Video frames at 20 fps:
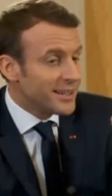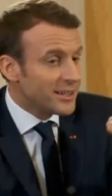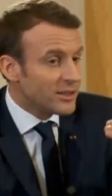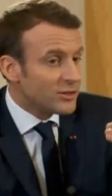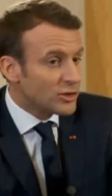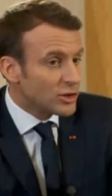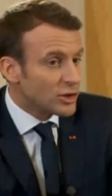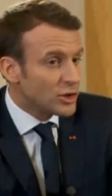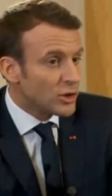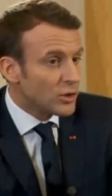
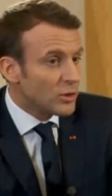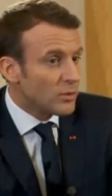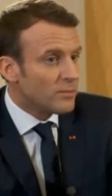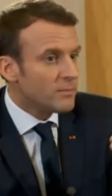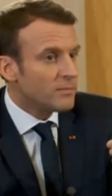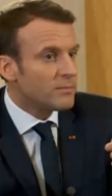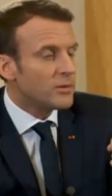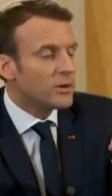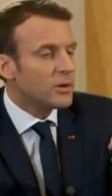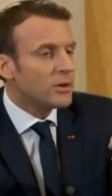years ago,
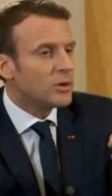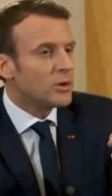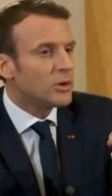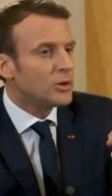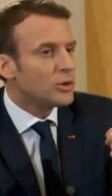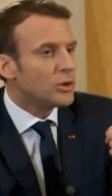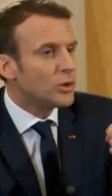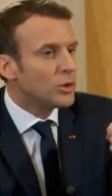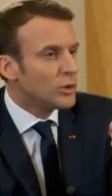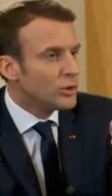
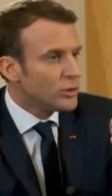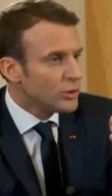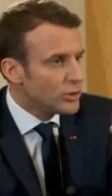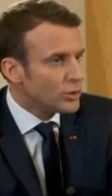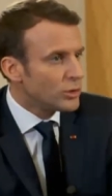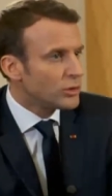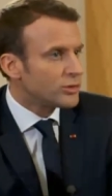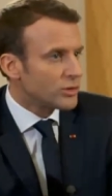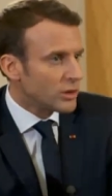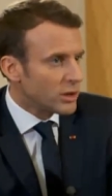
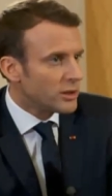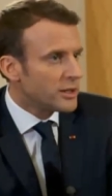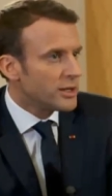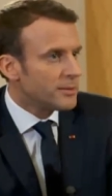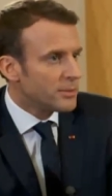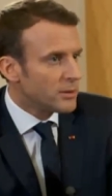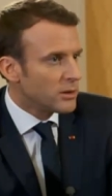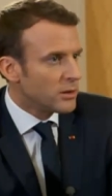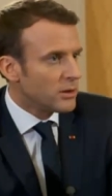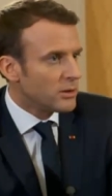
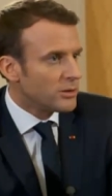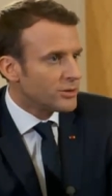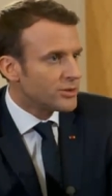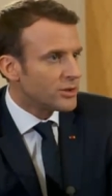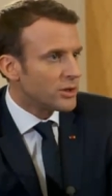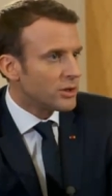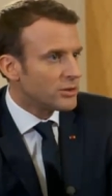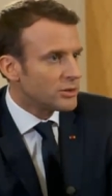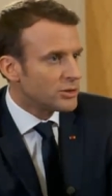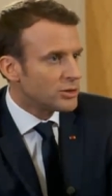ultra-liberals
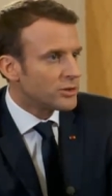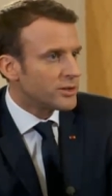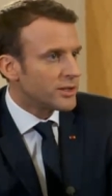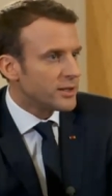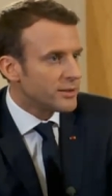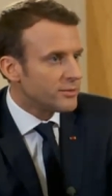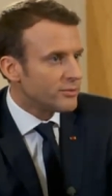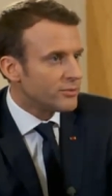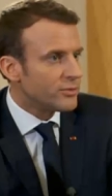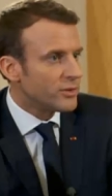on
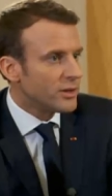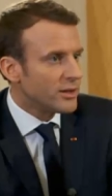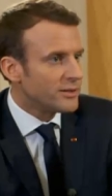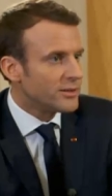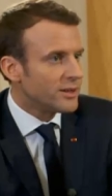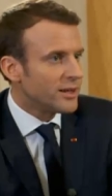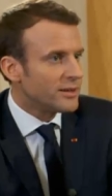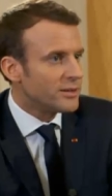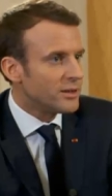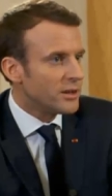totally
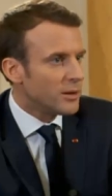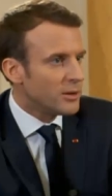and, and,